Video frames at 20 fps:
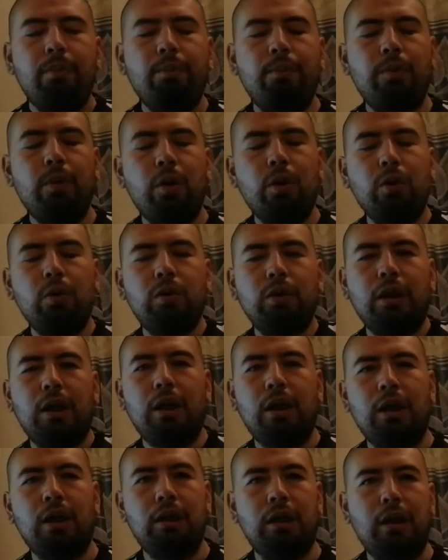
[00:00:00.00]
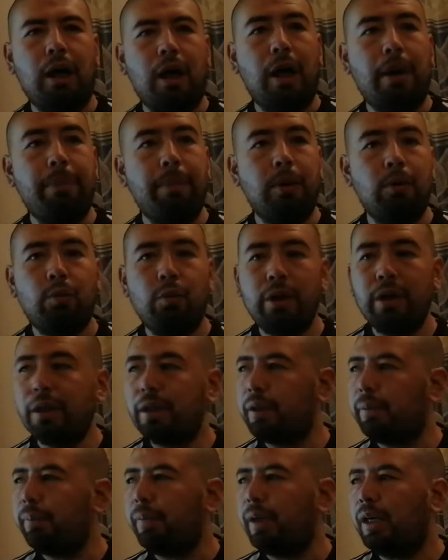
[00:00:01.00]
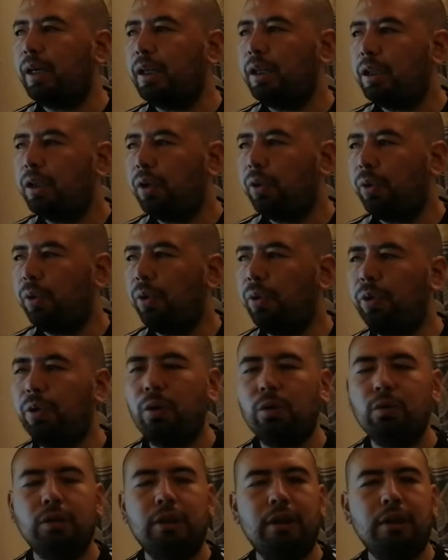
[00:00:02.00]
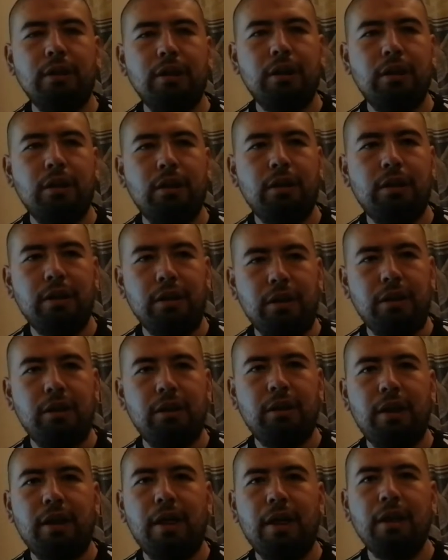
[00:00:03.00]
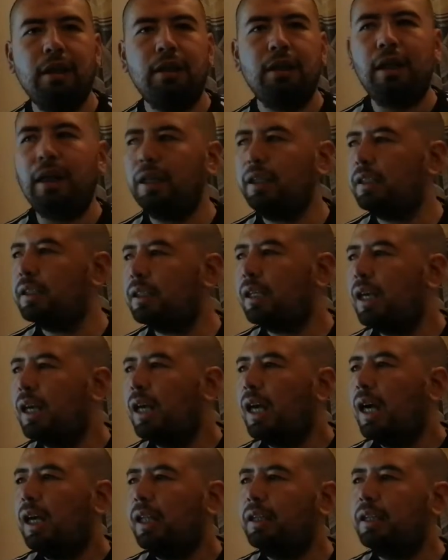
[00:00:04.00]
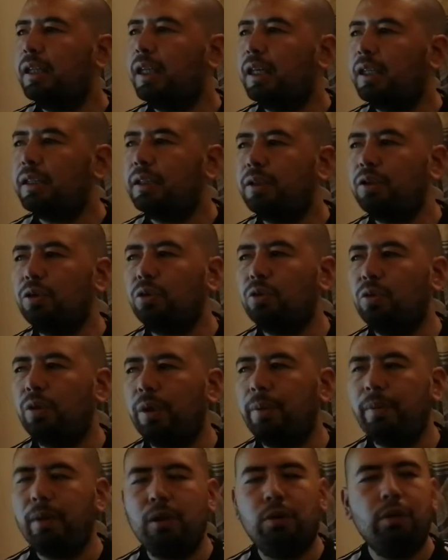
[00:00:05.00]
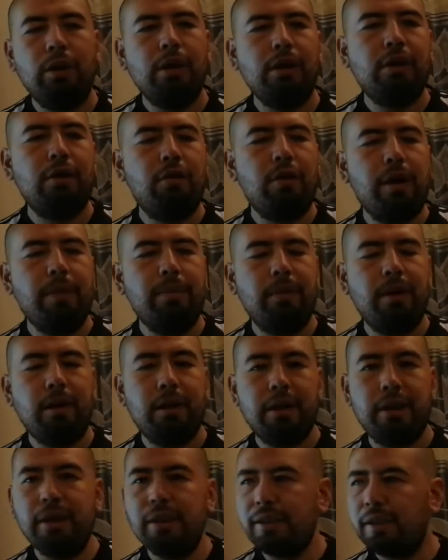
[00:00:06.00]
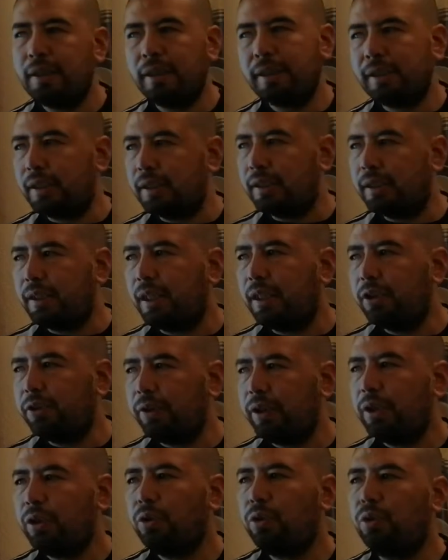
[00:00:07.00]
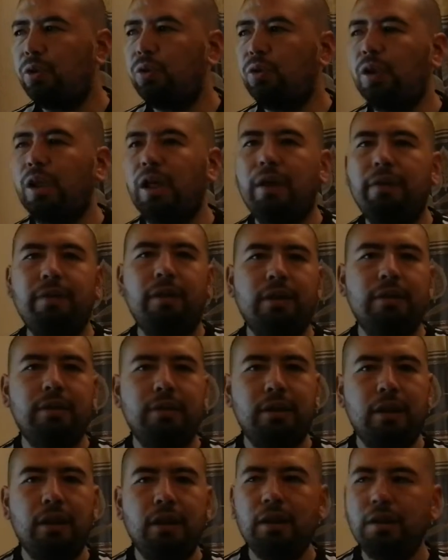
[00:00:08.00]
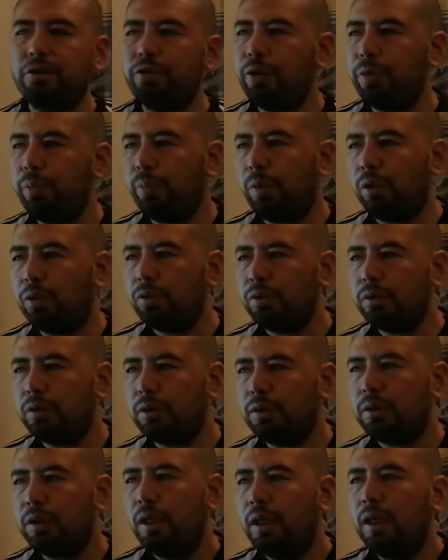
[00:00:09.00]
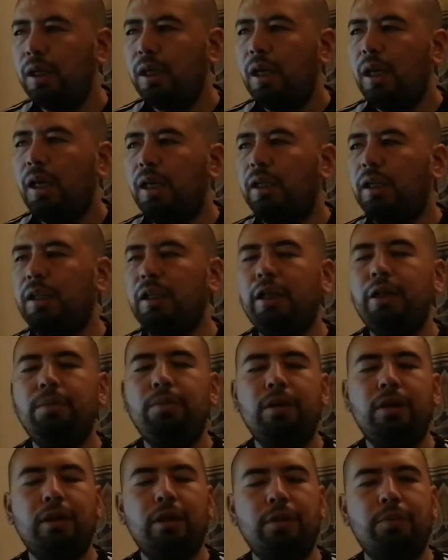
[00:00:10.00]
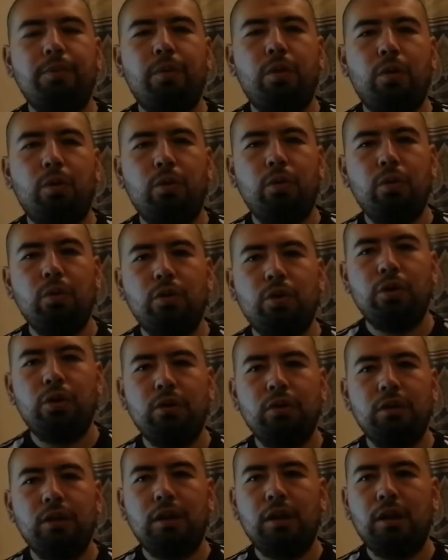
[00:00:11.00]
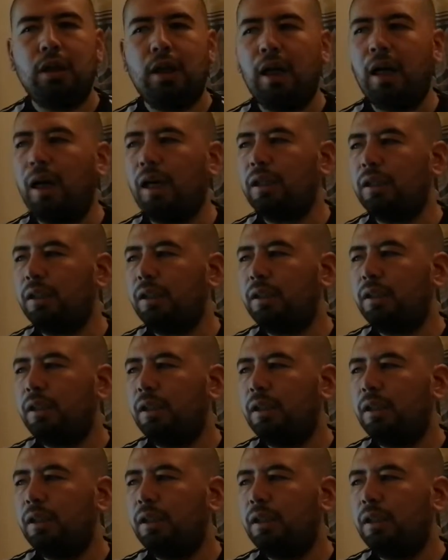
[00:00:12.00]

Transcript: Brown and Abeguirama 2019 highlight that to evaluate grammar is necessary to have a select response, limited production, and